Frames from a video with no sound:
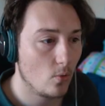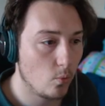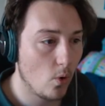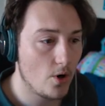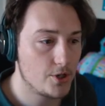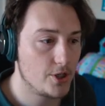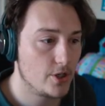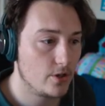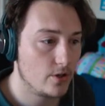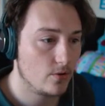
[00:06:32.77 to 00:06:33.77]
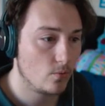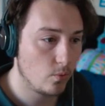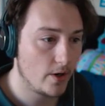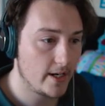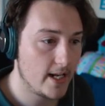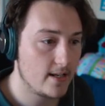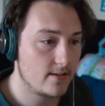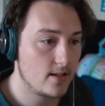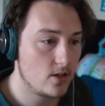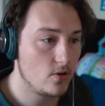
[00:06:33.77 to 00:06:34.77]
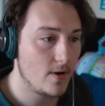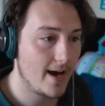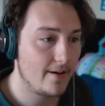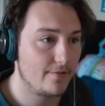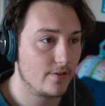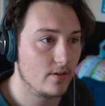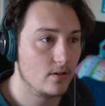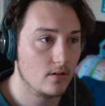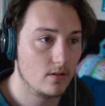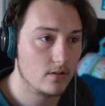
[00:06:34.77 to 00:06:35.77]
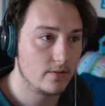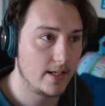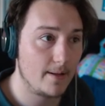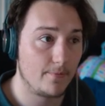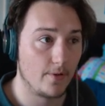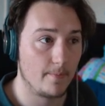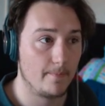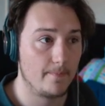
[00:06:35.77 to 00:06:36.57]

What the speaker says: watch what it is that you have set up for them.